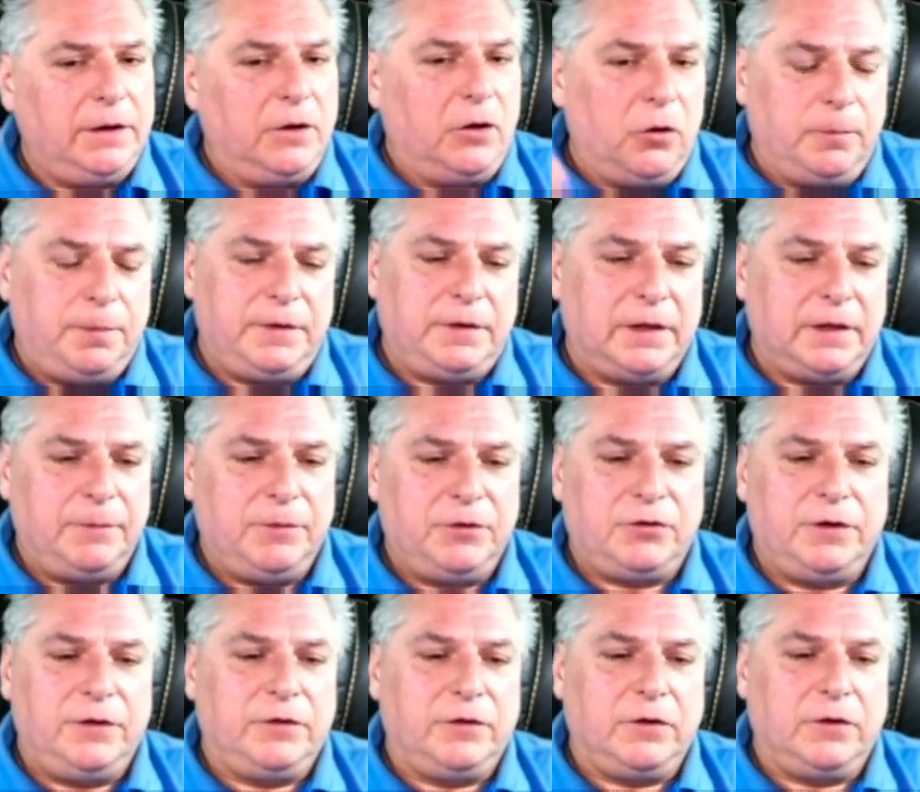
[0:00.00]

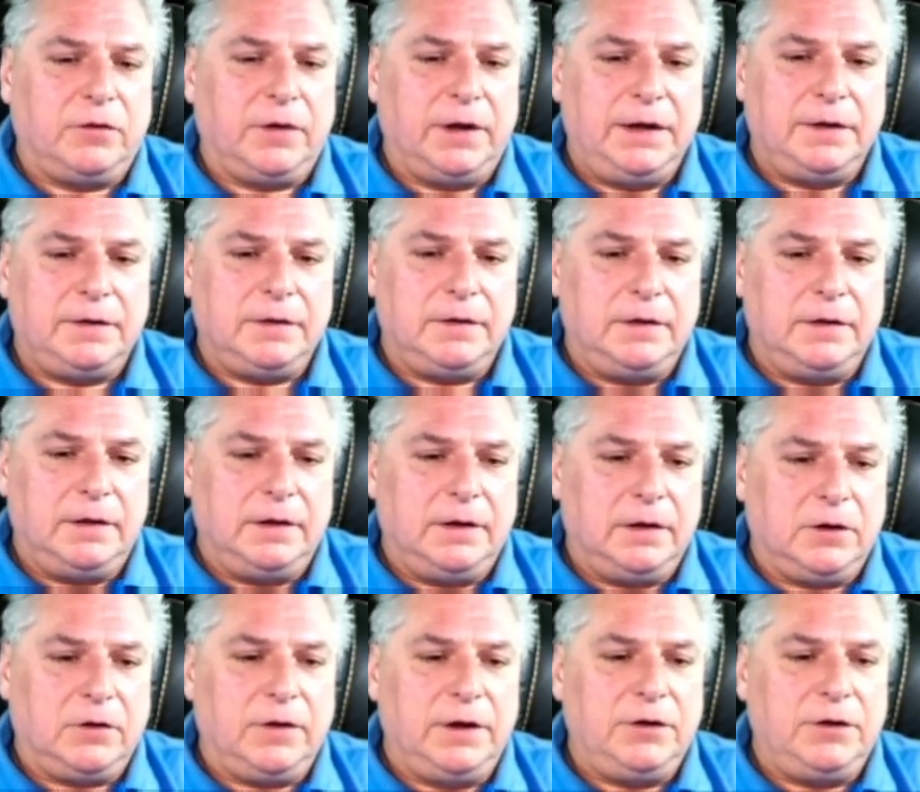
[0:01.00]
OpenTelemetry is a
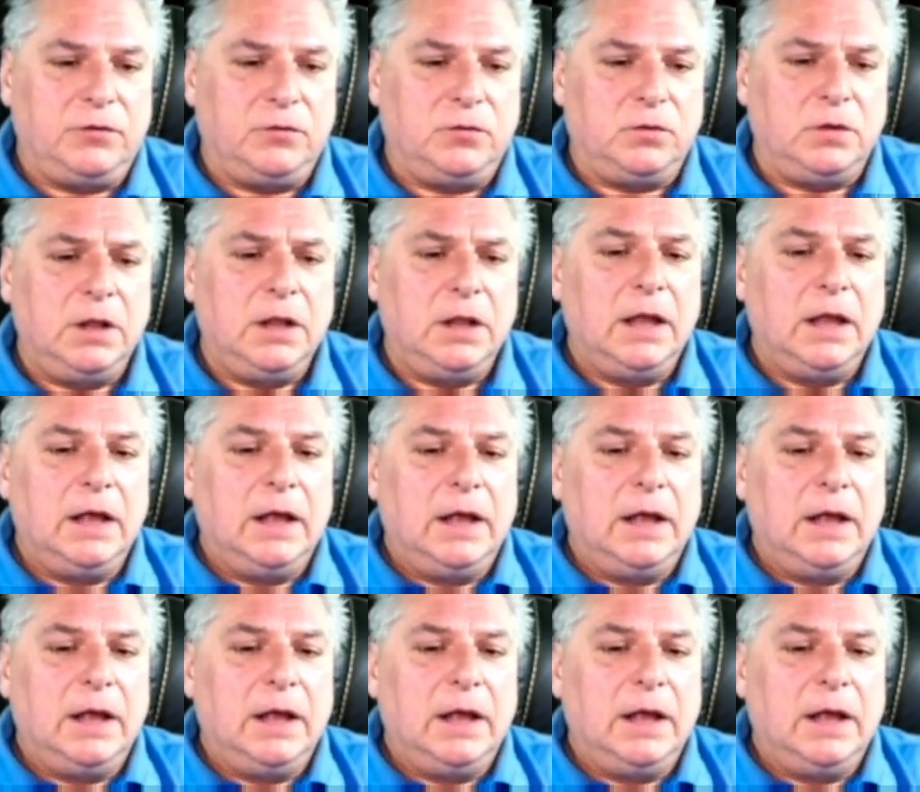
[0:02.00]
great tool.